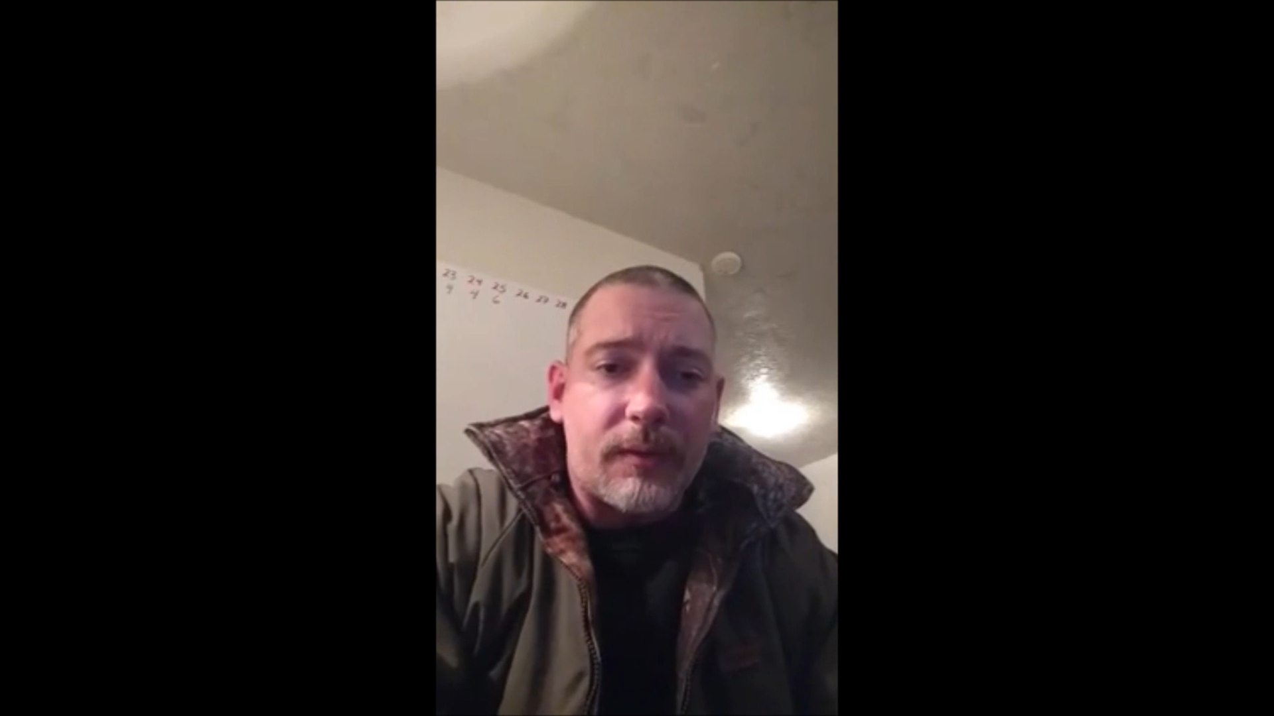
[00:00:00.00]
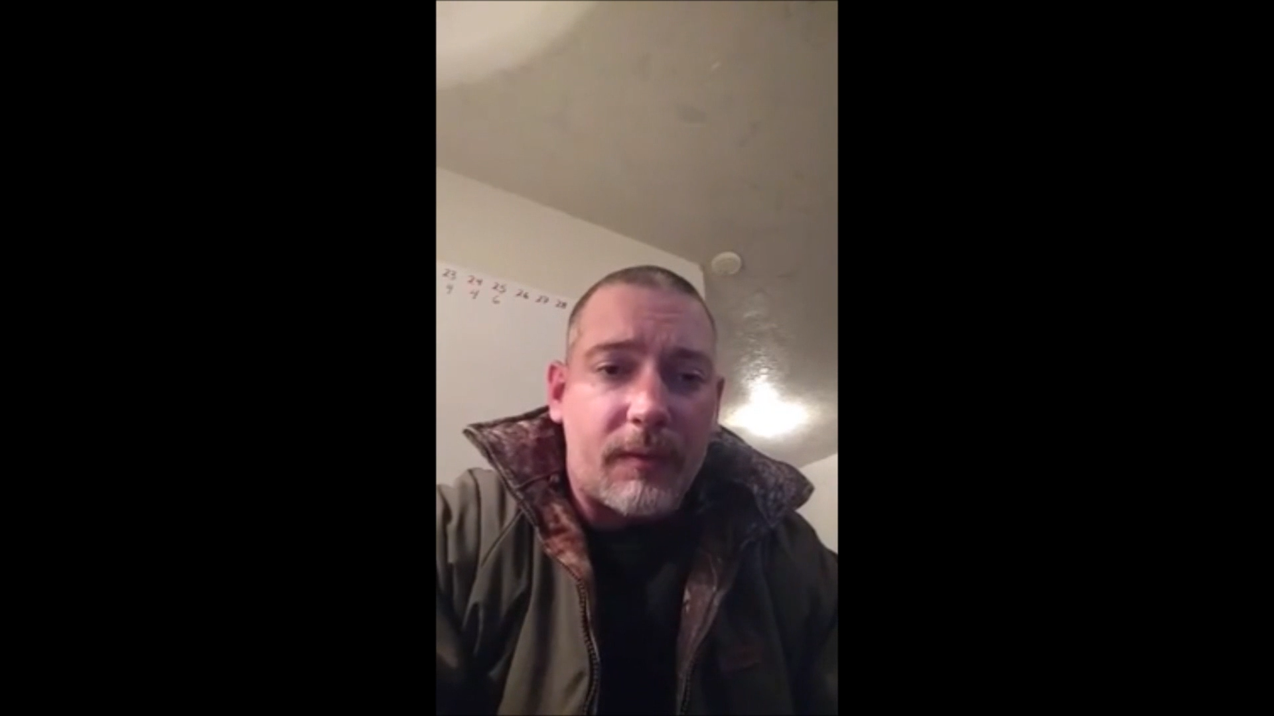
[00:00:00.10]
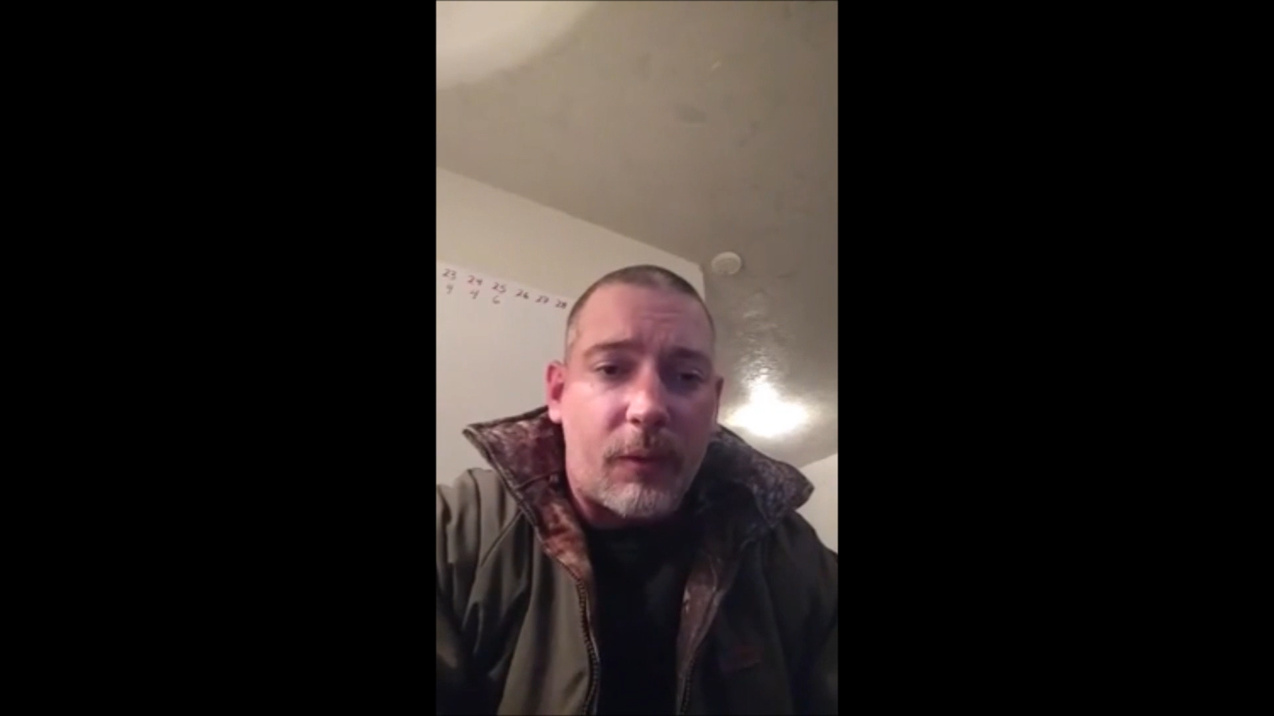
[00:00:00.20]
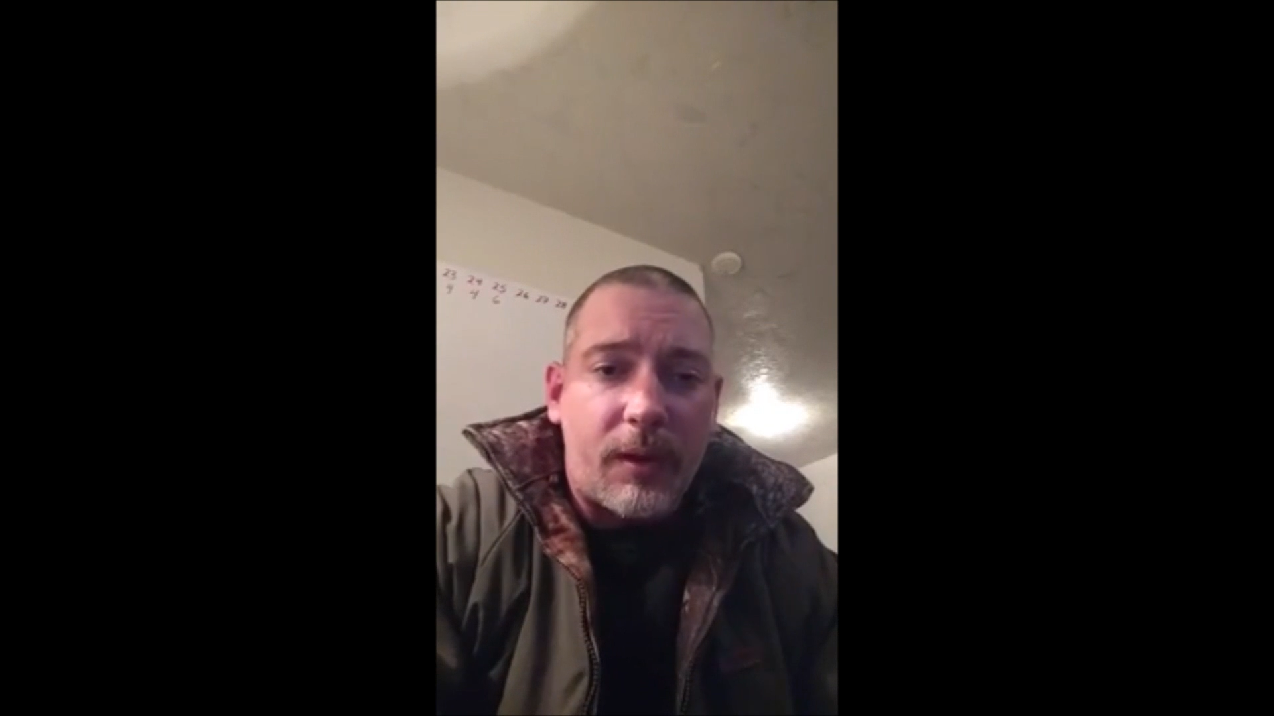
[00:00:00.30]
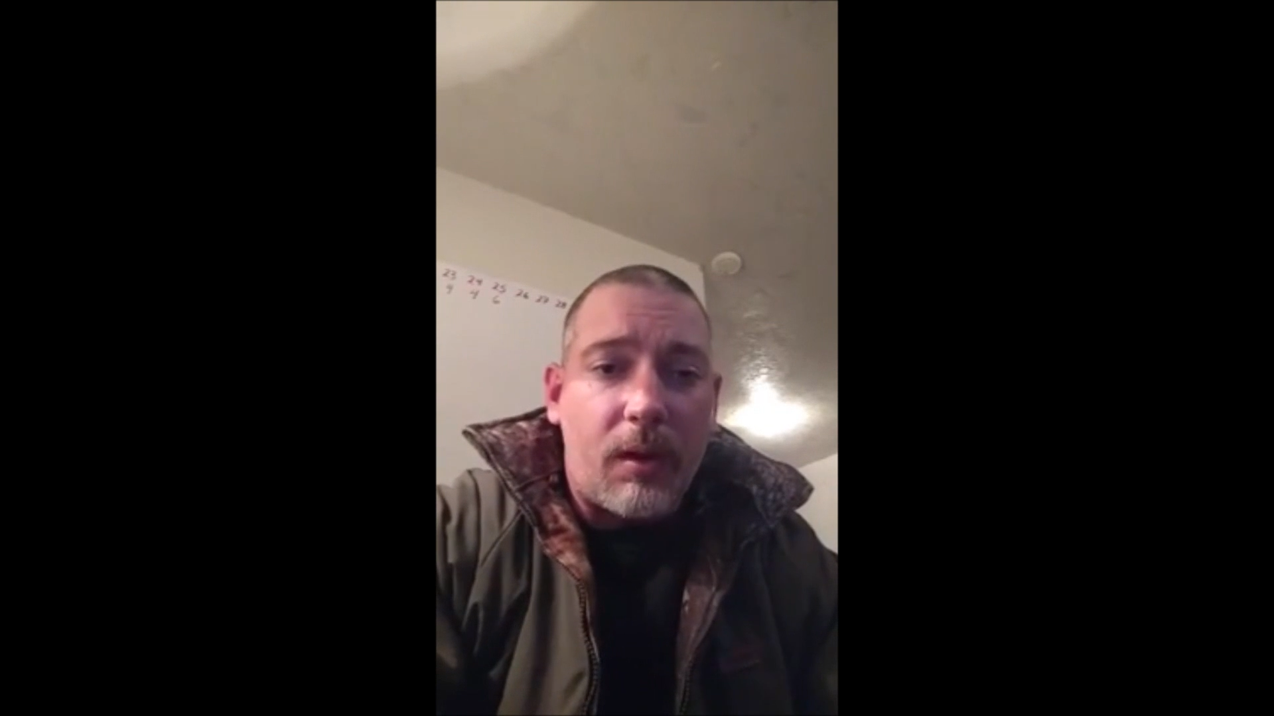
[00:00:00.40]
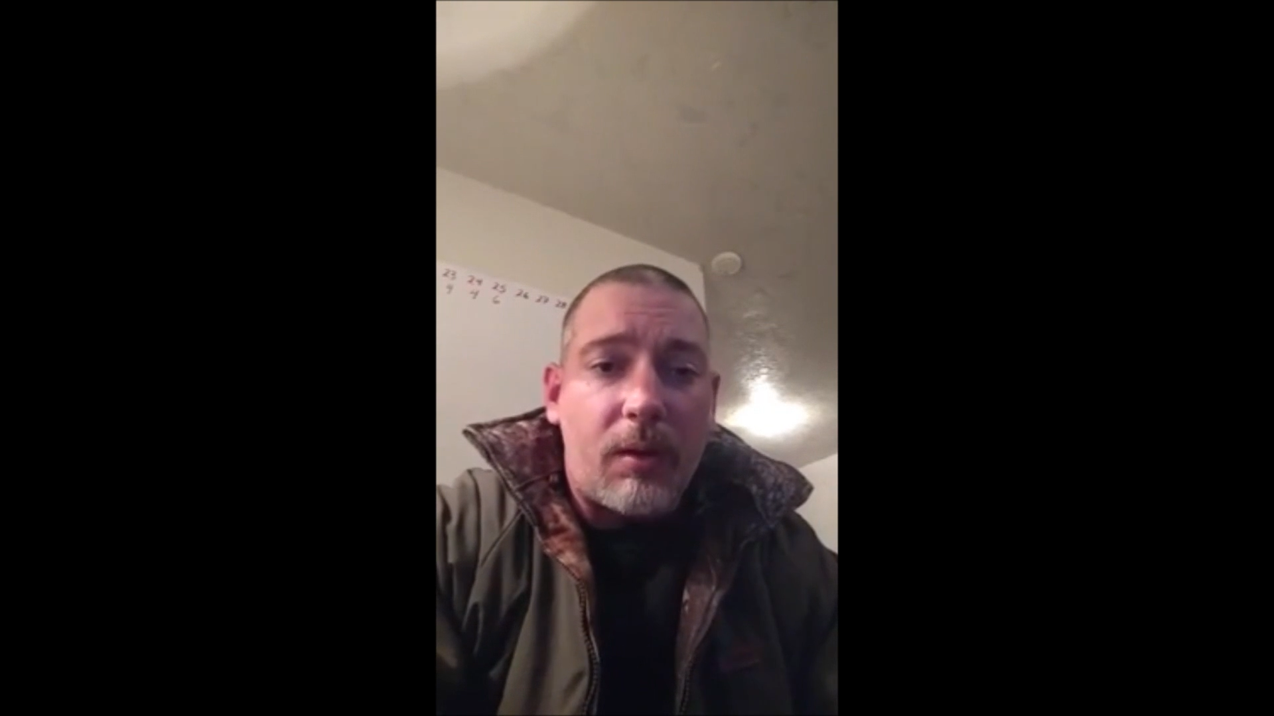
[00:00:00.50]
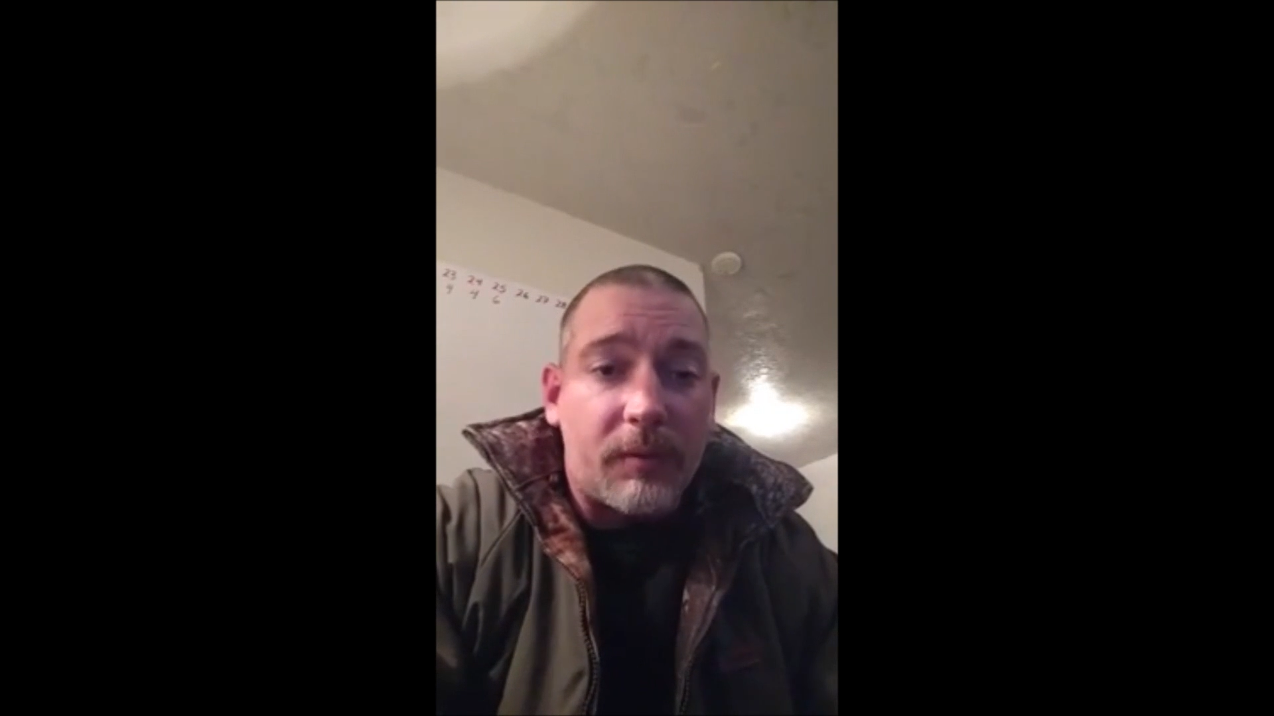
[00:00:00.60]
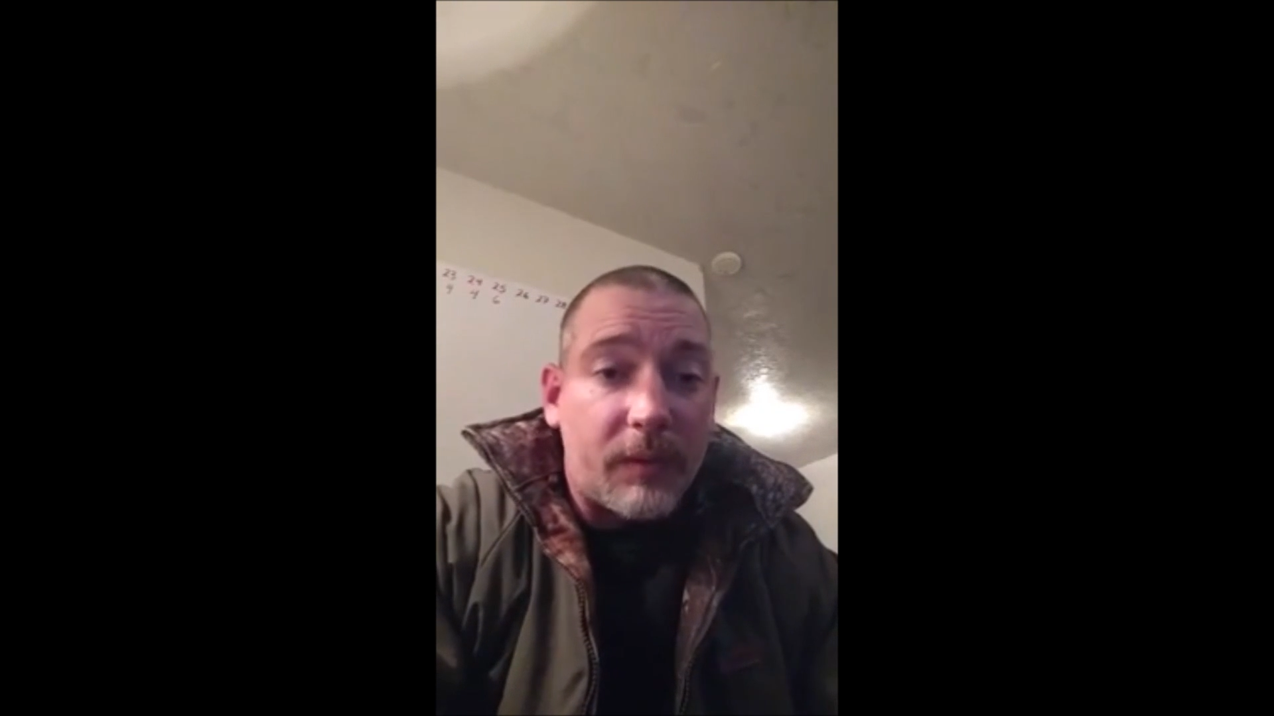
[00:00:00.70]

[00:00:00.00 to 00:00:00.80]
Lavoy at all.